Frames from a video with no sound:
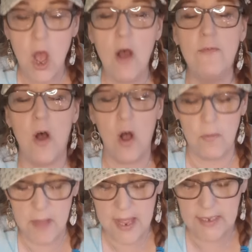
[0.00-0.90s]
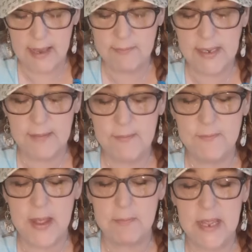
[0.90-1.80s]
of all my eleven eleven
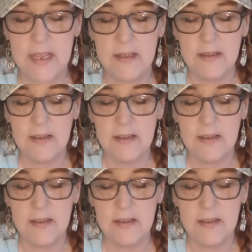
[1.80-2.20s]
family